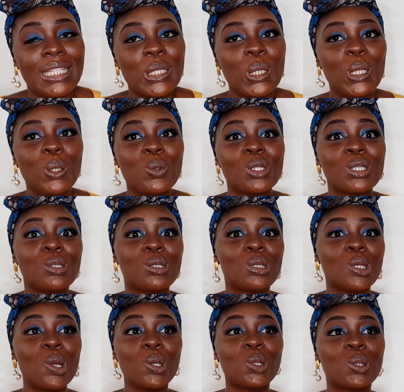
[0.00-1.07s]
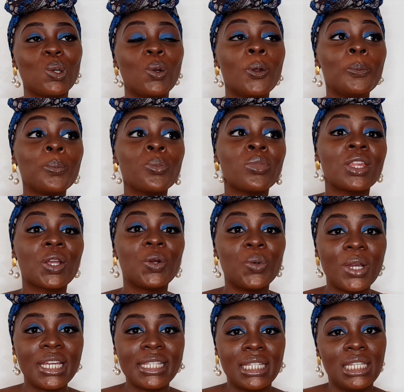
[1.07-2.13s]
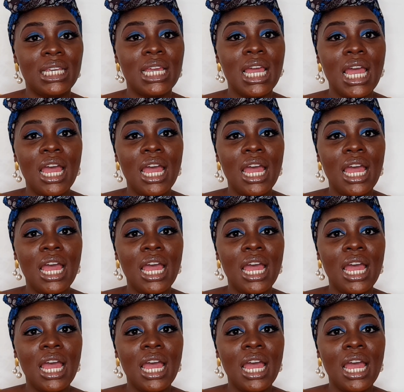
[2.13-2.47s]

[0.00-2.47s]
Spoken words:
So it was so crazy.